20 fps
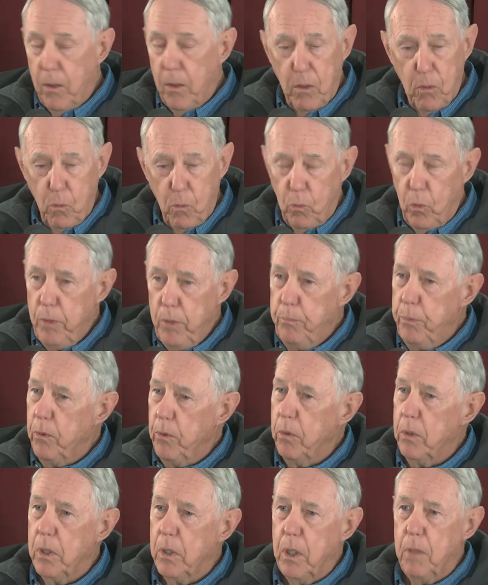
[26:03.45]
we
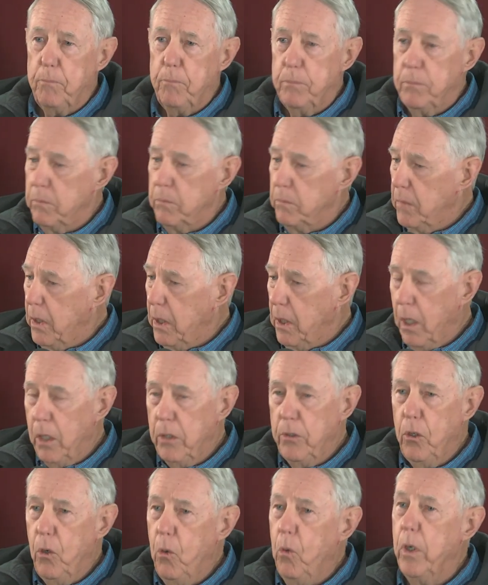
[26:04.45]
pulled up
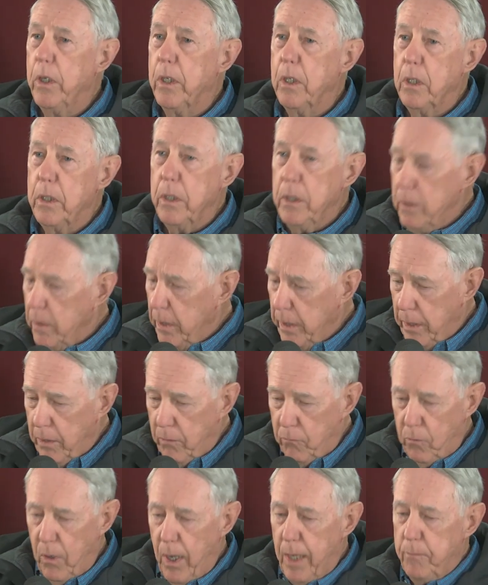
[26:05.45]
unknowingly
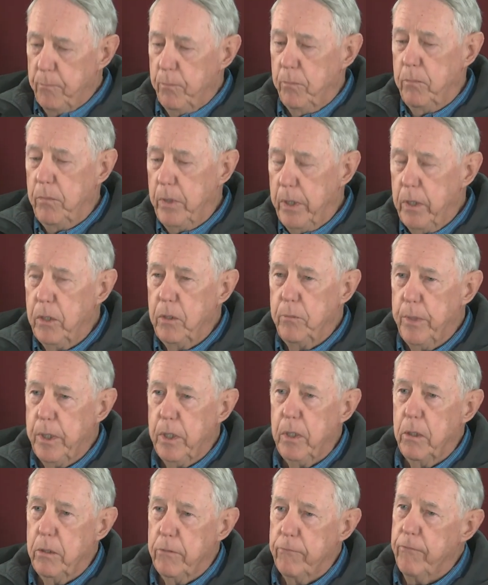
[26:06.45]
right in the
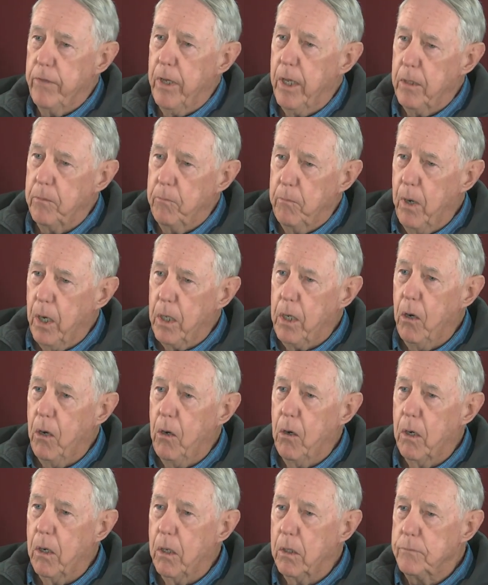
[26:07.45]
middle of that in my
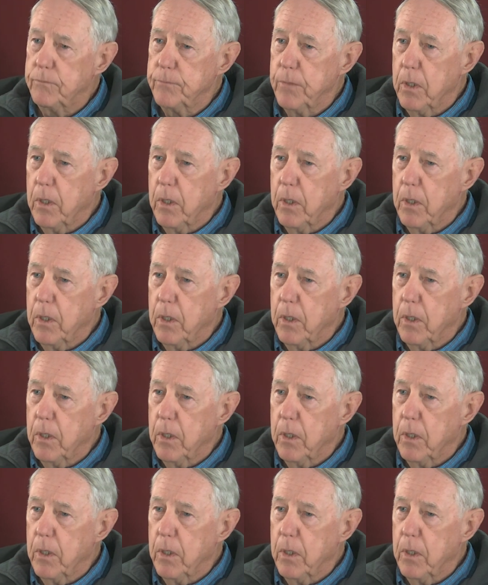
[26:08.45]
car.